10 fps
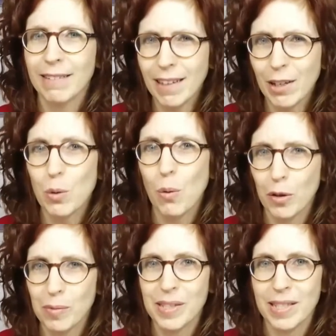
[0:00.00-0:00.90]
I think you
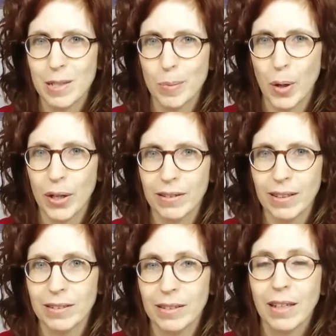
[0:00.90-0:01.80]
won't be
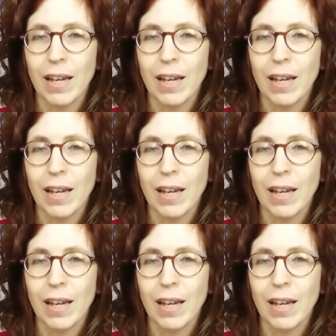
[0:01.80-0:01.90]
disappointed.